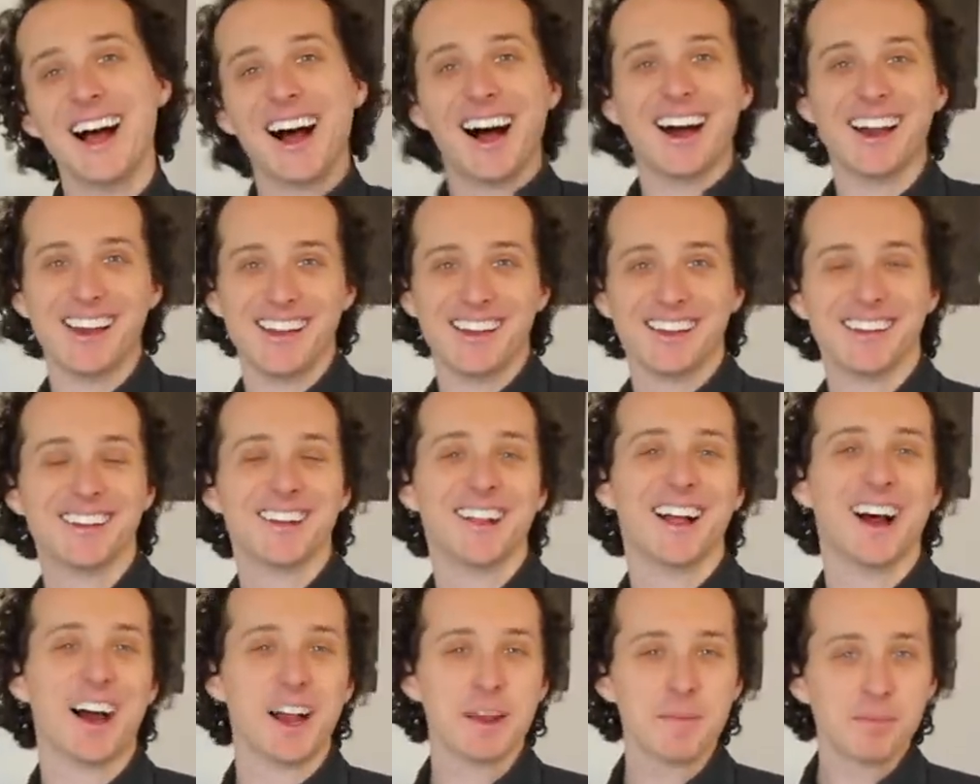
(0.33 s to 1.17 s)
Hi,
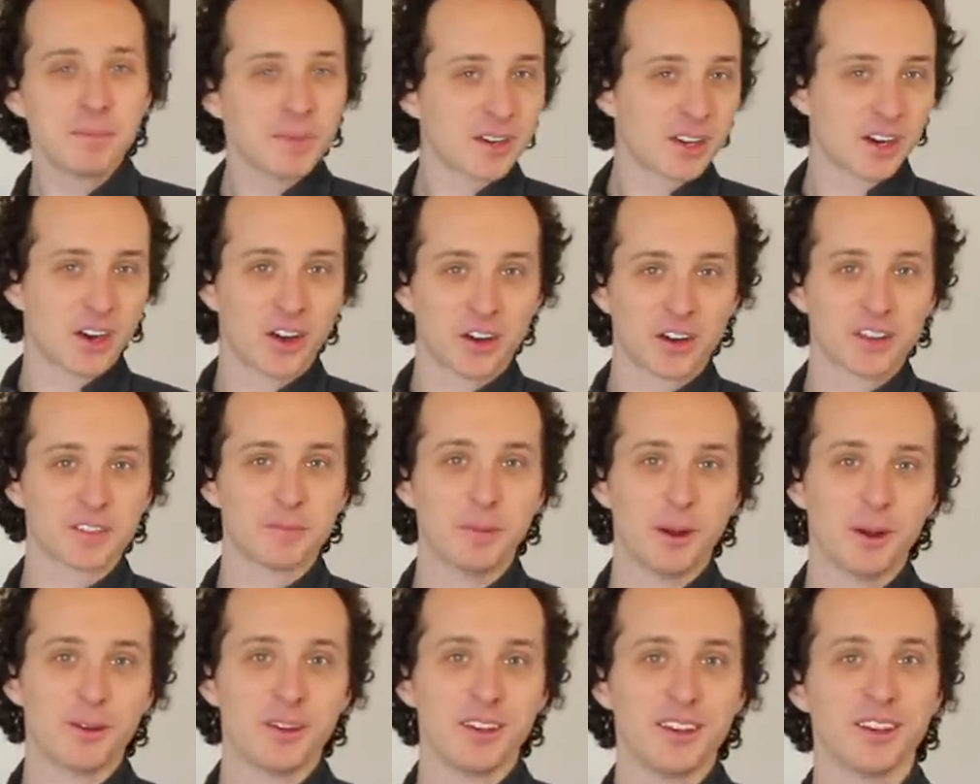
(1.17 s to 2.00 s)
I'm Kurtis
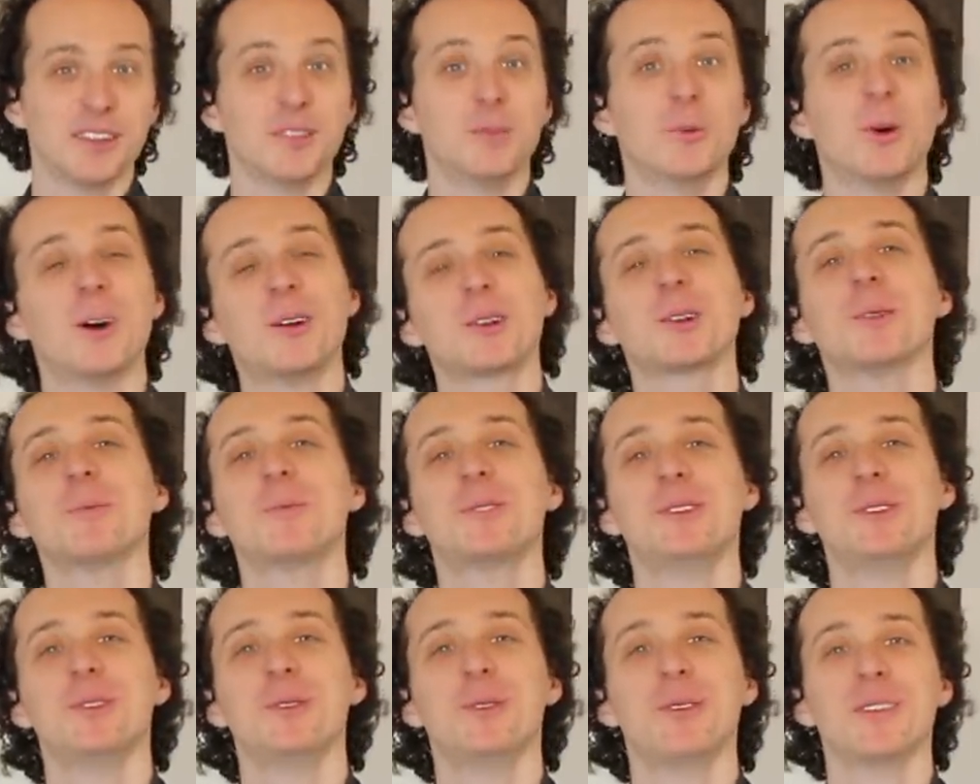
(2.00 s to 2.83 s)
Baute and welcome
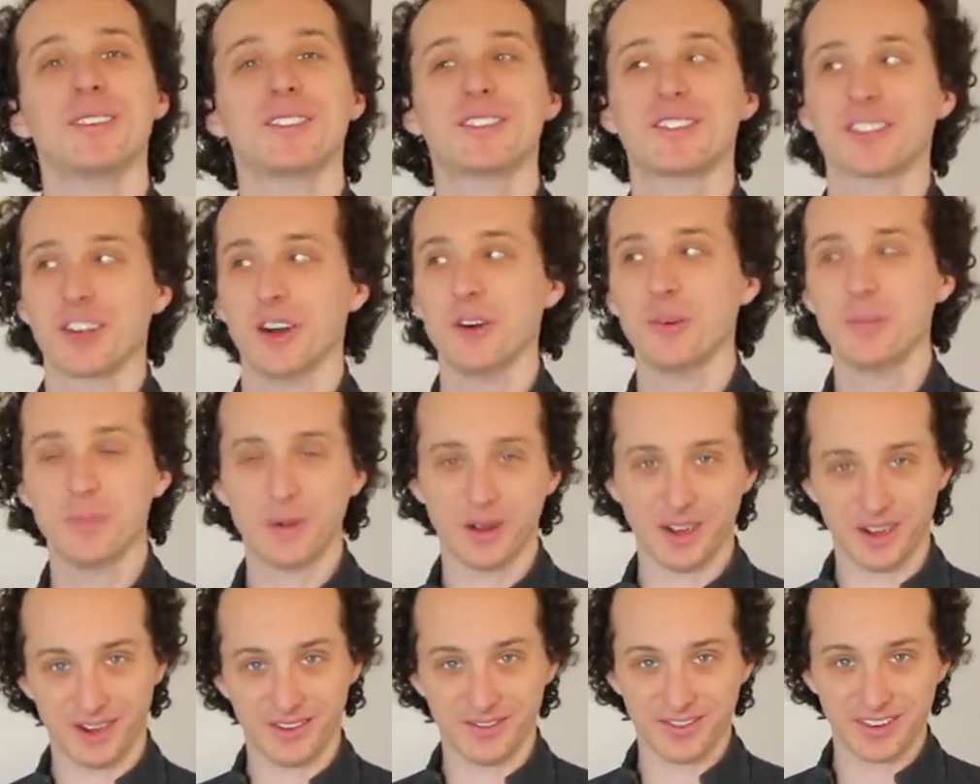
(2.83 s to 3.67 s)
to The Scope
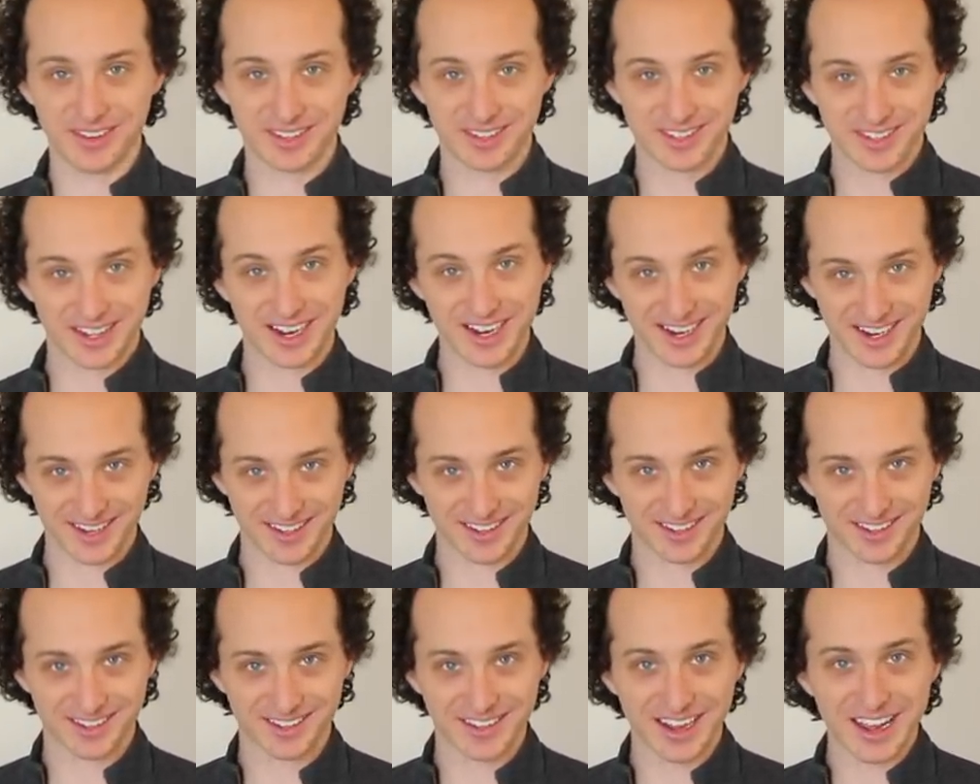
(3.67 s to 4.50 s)
of
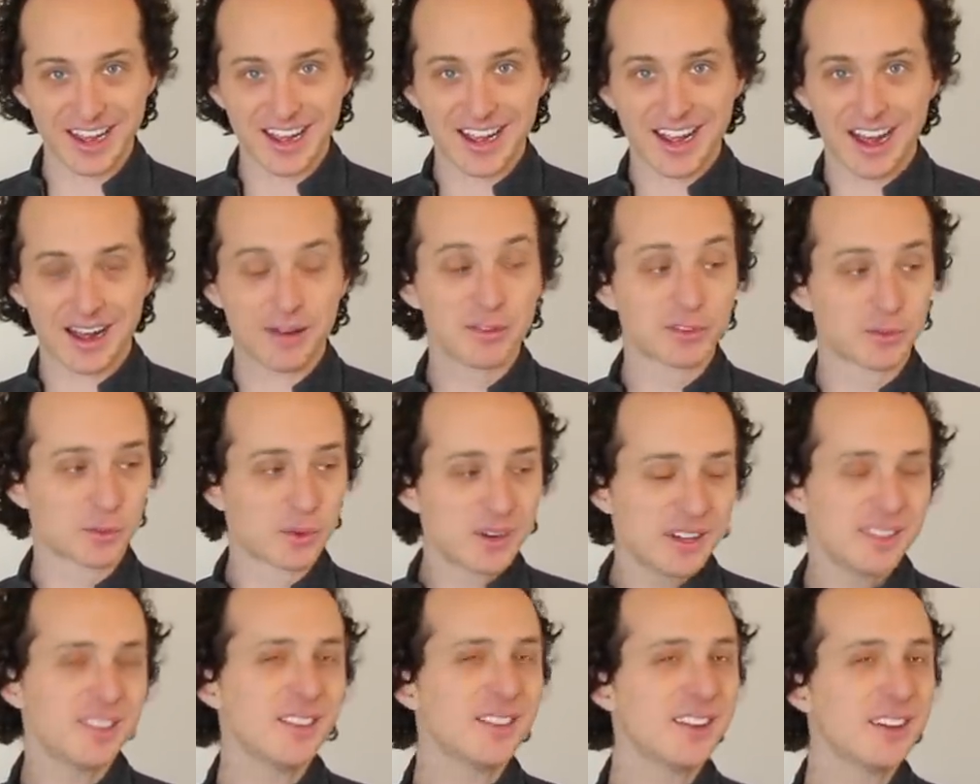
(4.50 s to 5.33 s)
Science. I was
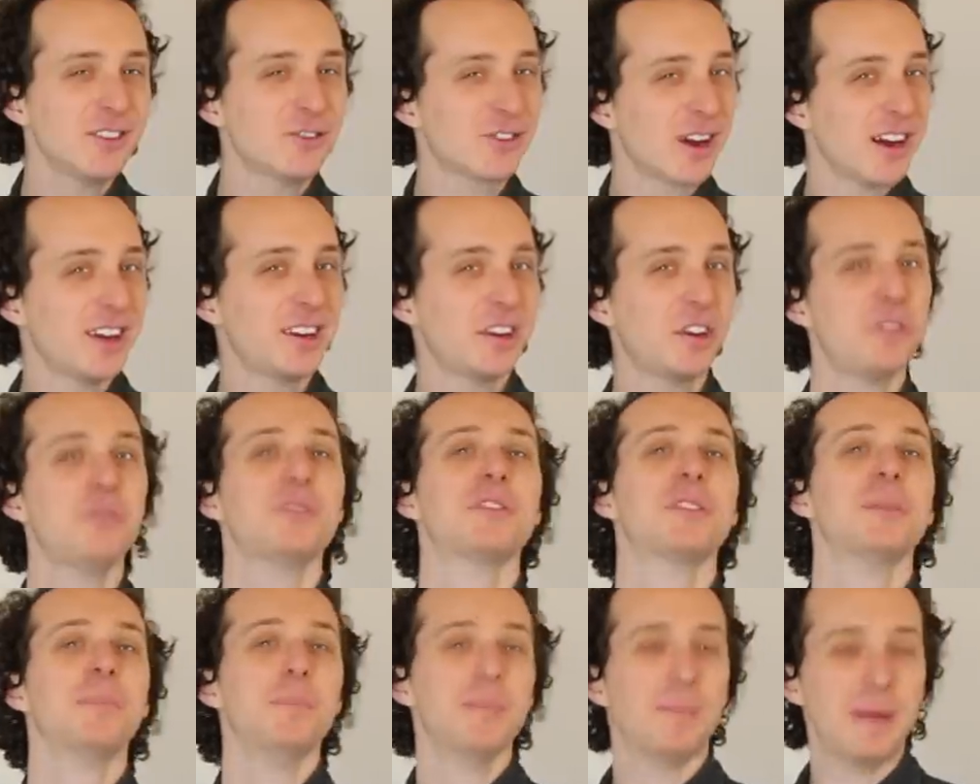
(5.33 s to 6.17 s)
recently trying to do
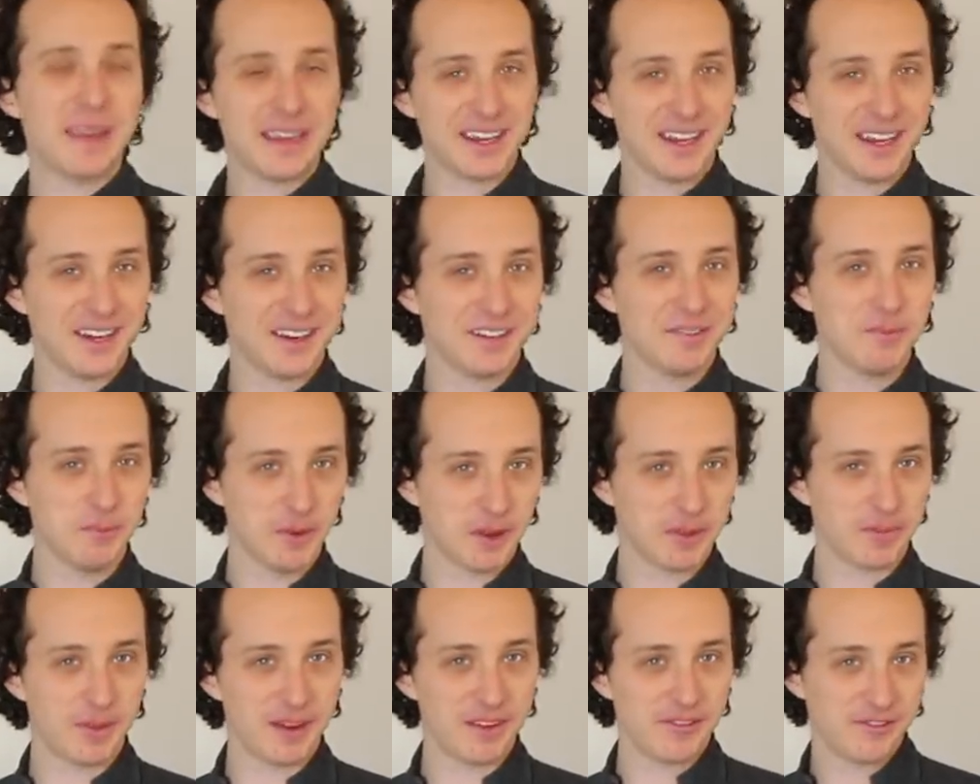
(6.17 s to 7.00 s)
some baking
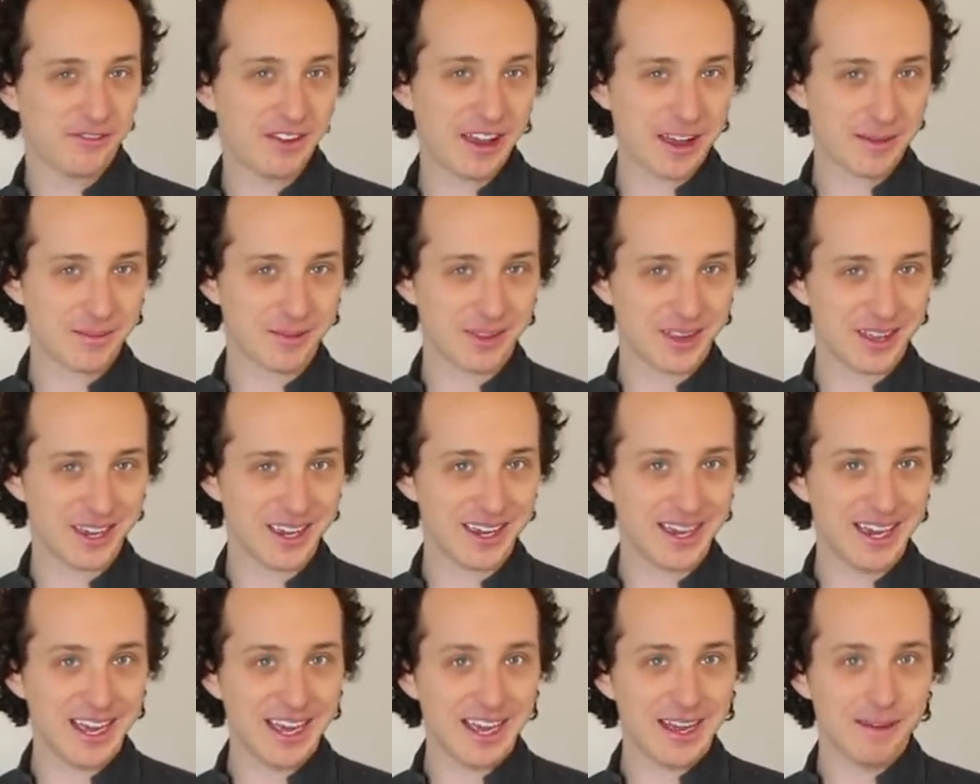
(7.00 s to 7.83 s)
with my
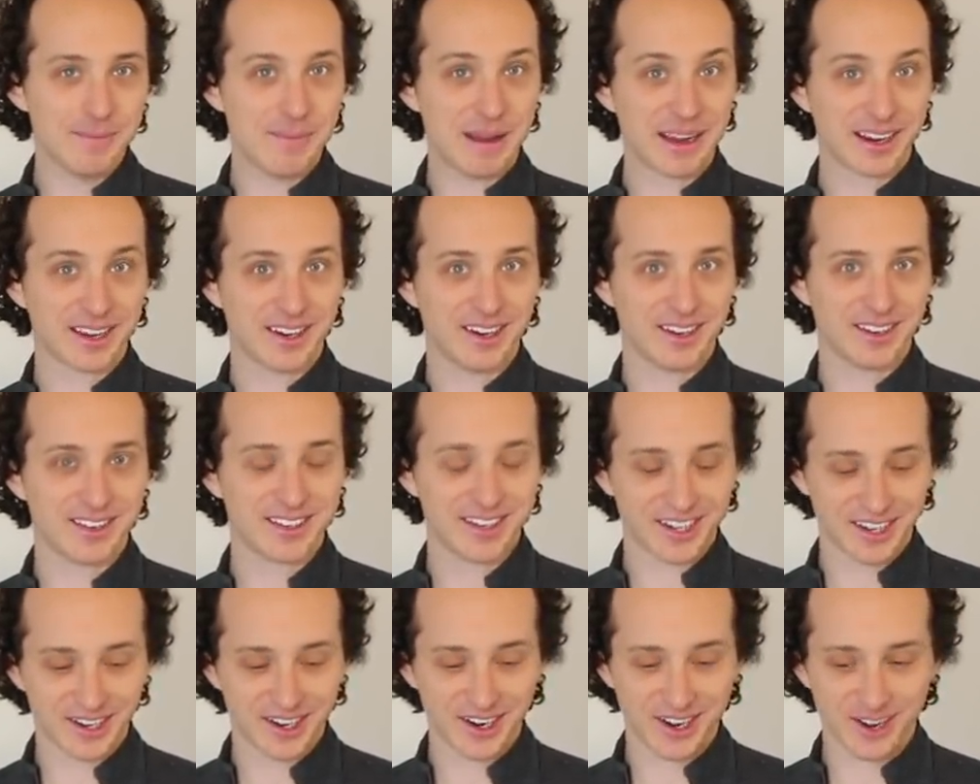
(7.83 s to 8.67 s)
family back in
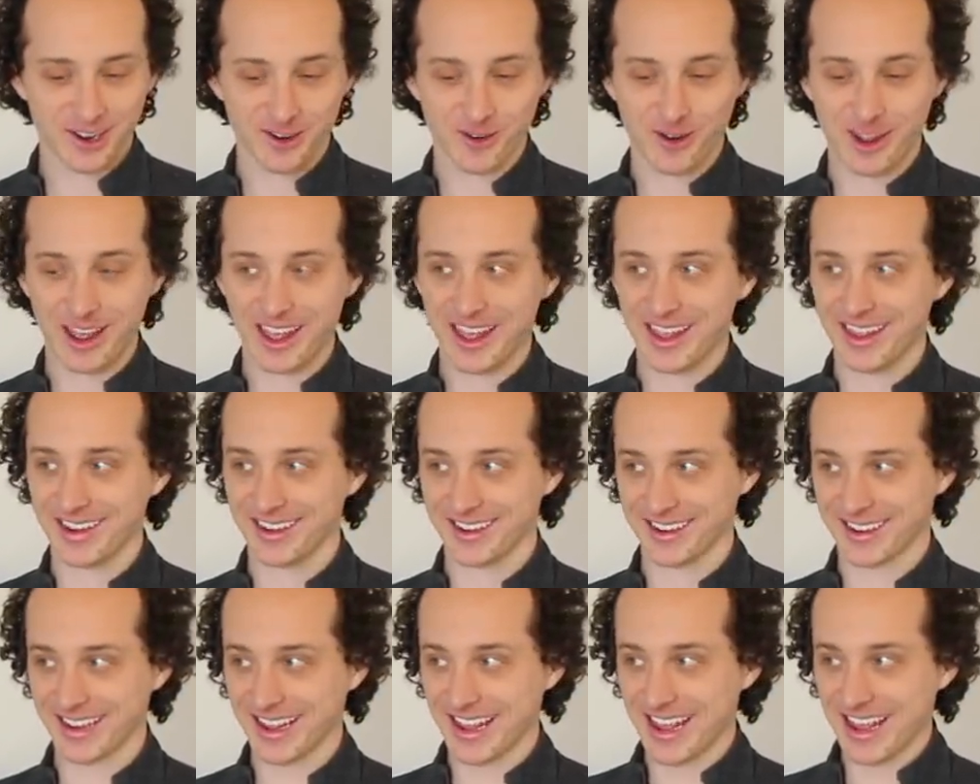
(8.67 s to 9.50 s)
Ontario
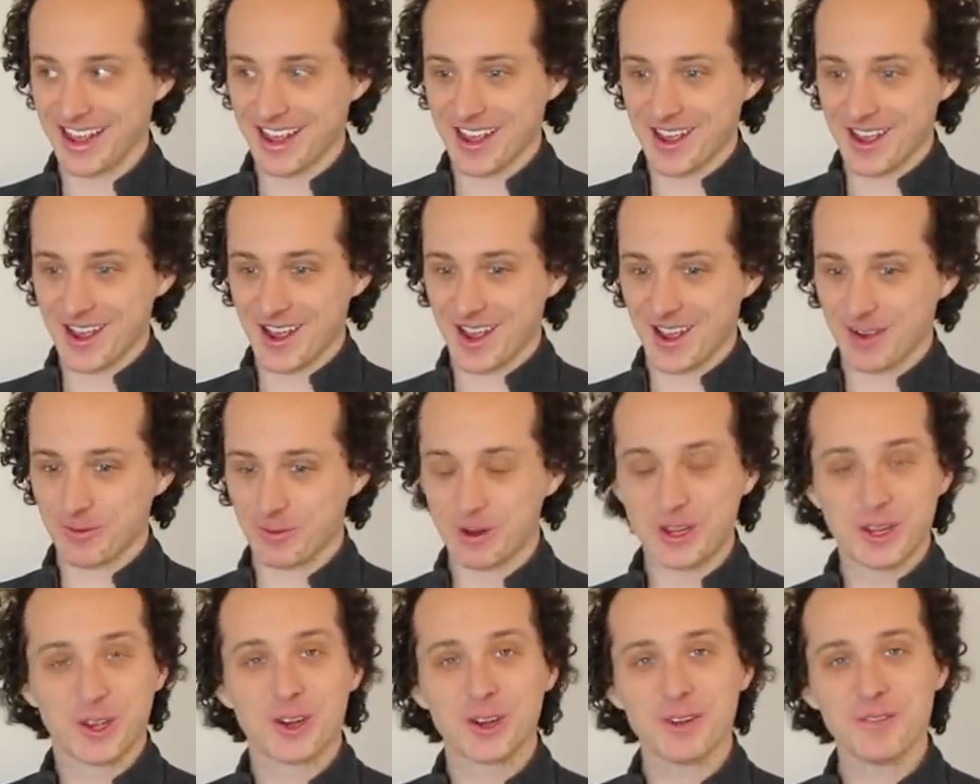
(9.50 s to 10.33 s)
and
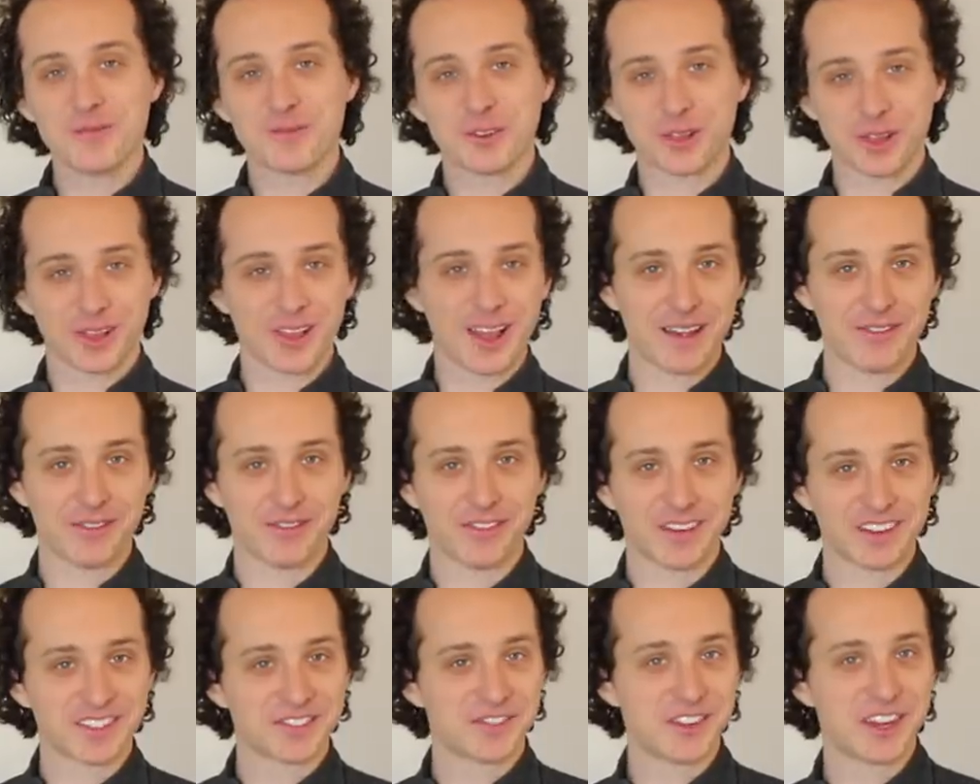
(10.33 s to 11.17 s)
we couldn't for the life
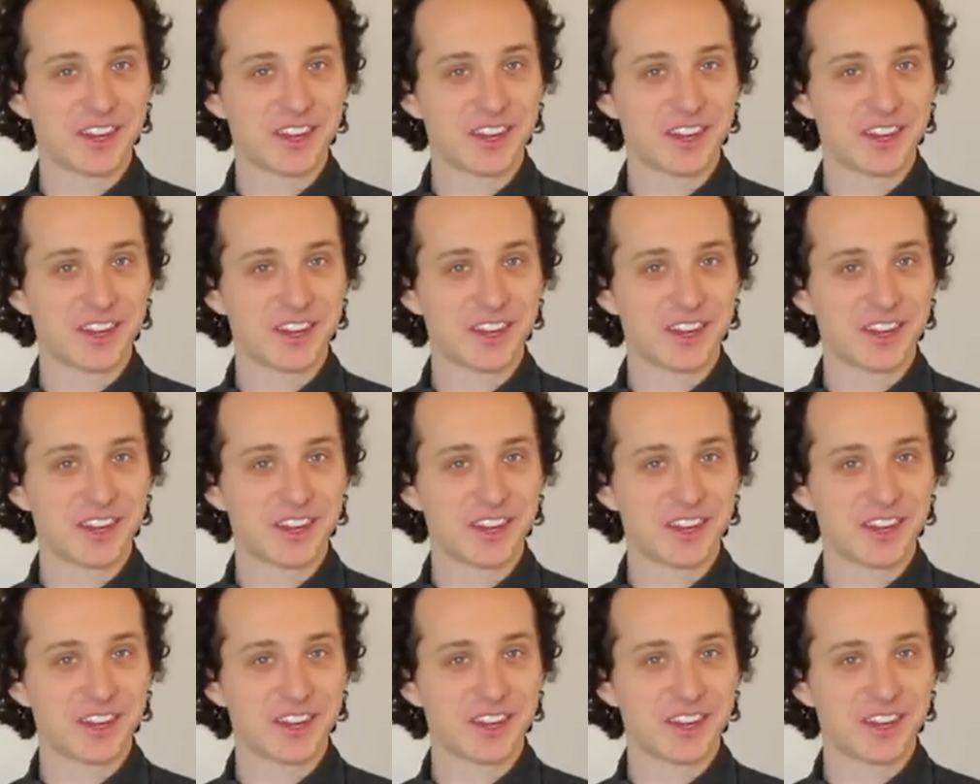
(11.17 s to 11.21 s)
of us